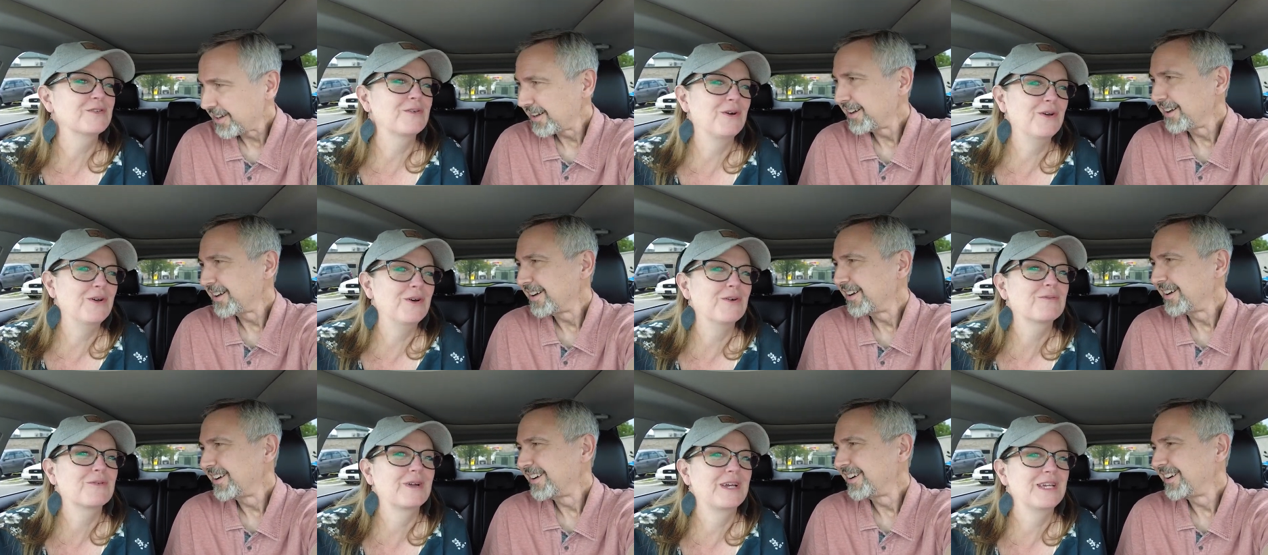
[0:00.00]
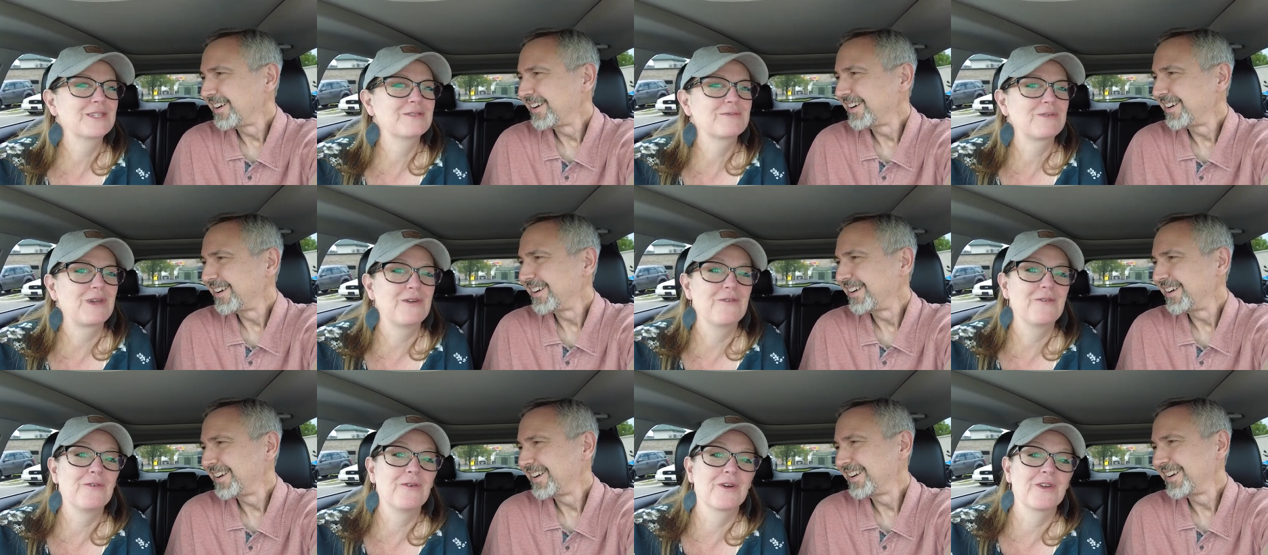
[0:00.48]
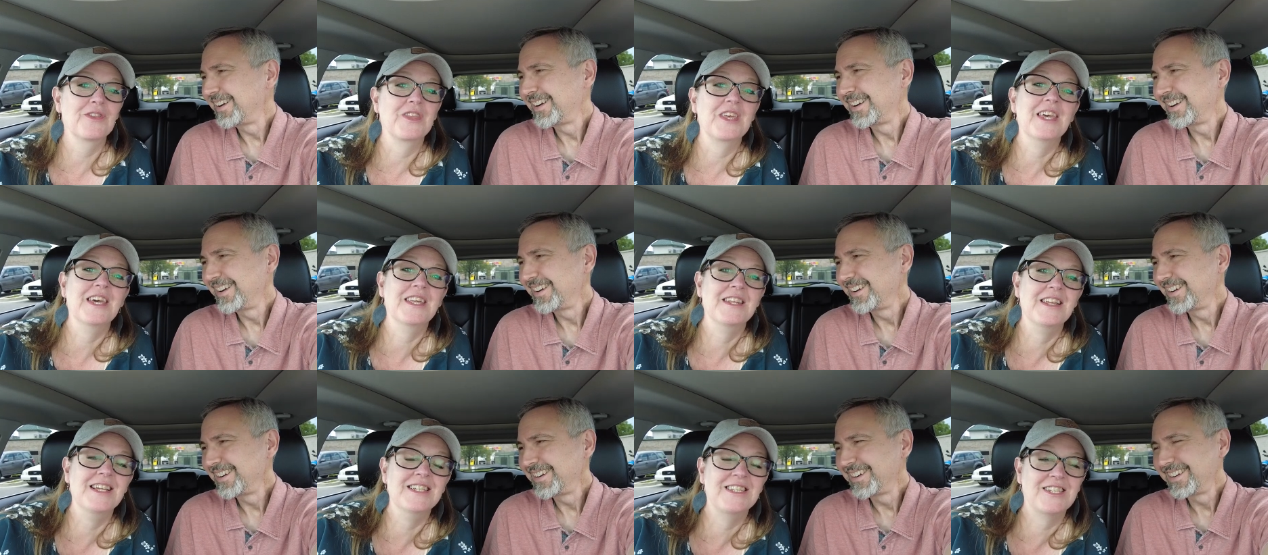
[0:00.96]
Speaker 1: Oil Raceway for
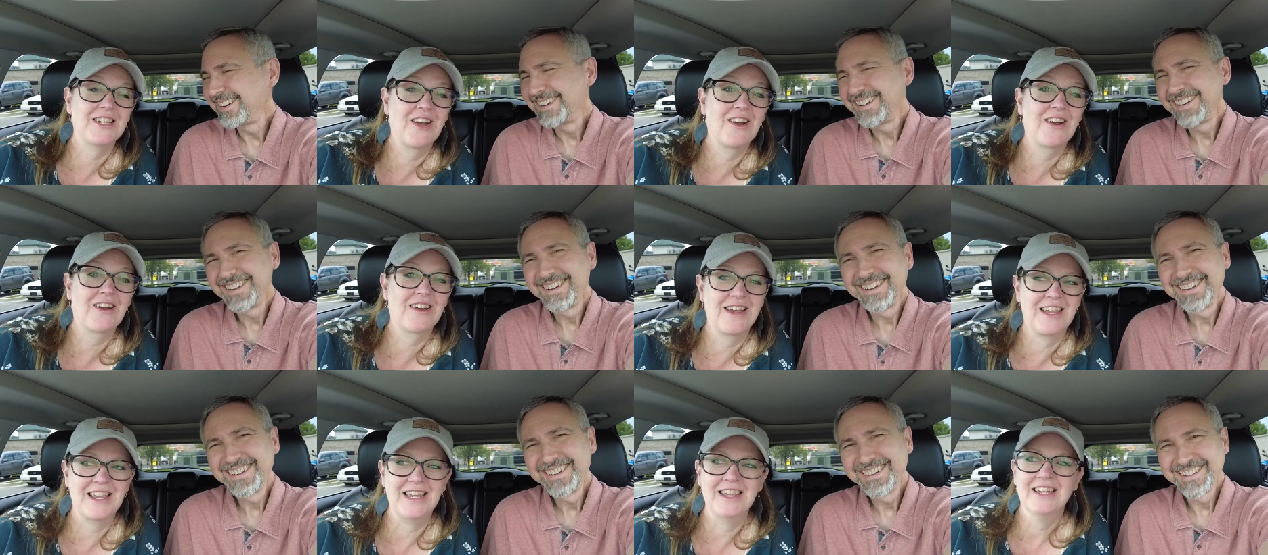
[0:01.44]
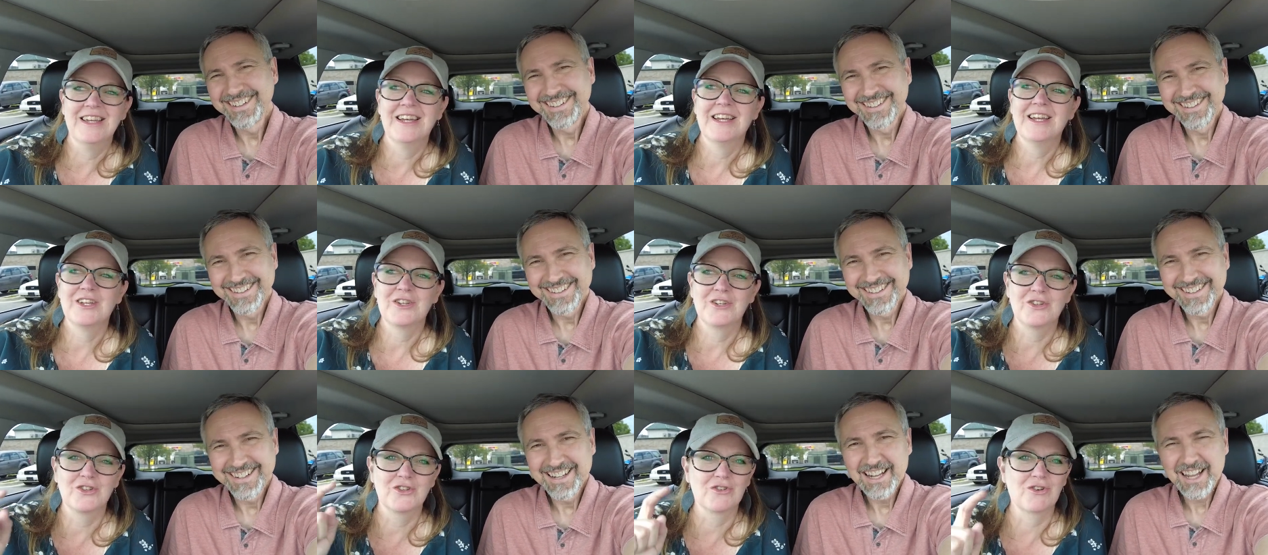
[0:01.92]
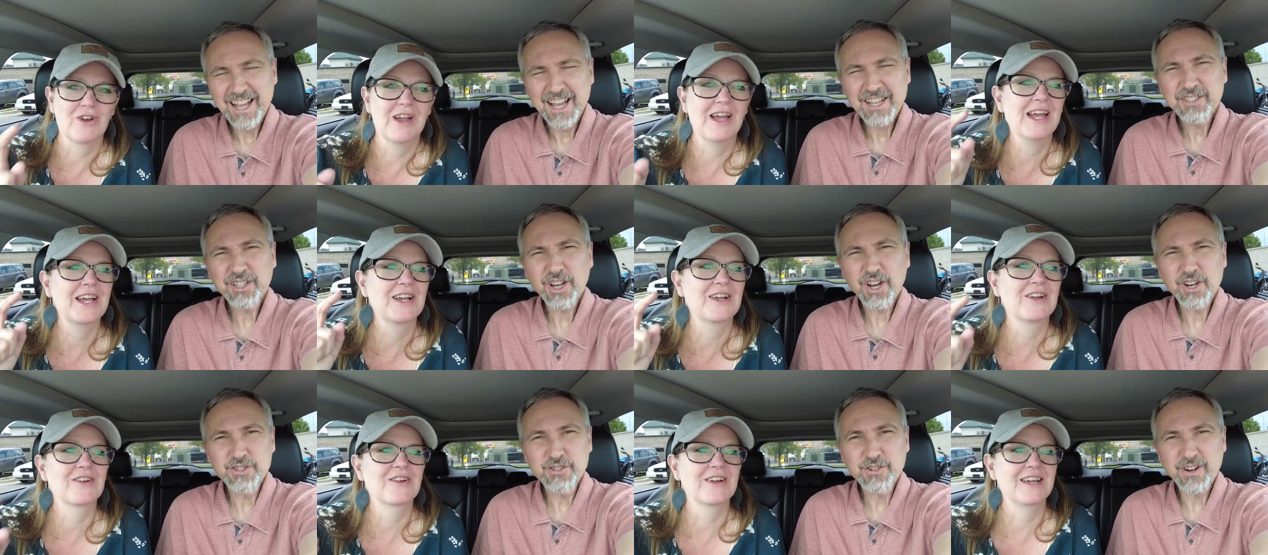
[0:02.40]
the NHRA
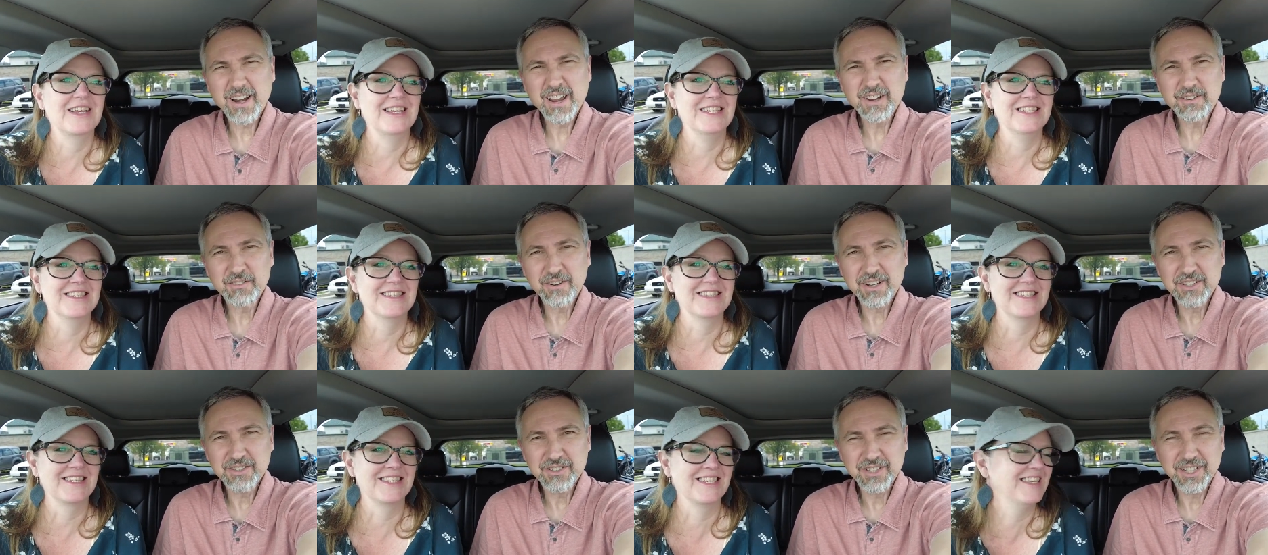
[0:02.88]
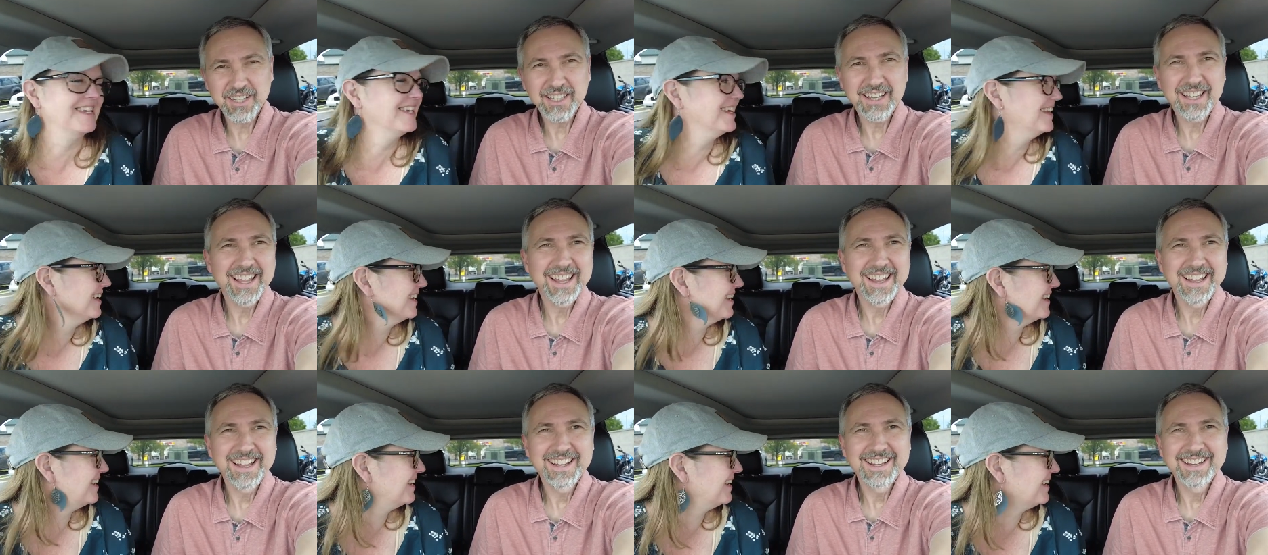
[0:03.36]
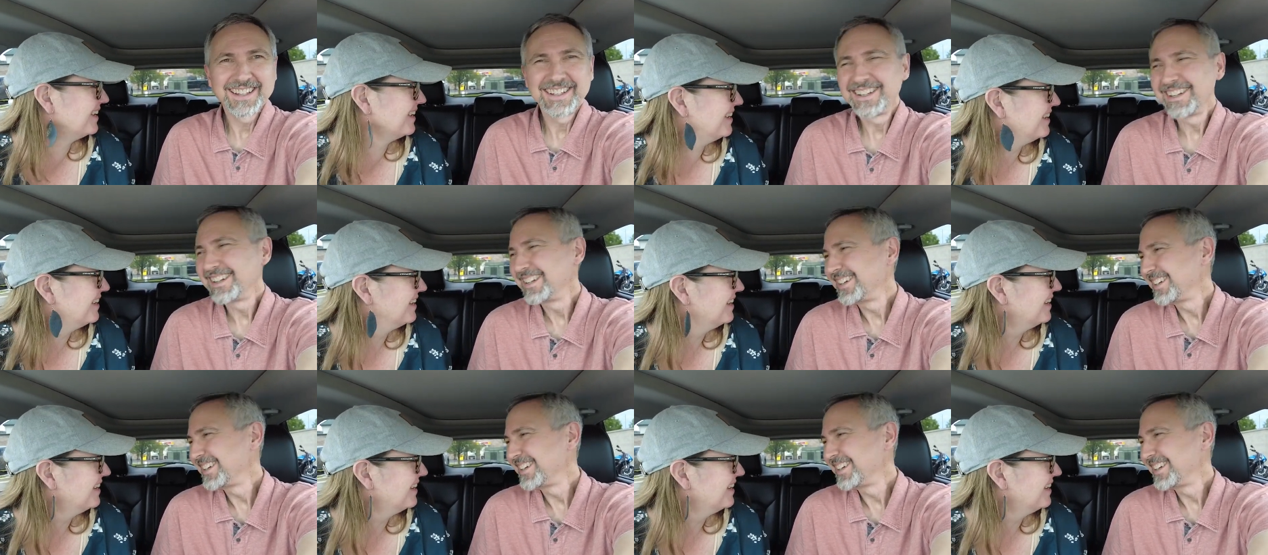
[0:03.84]
drag, racing. racing.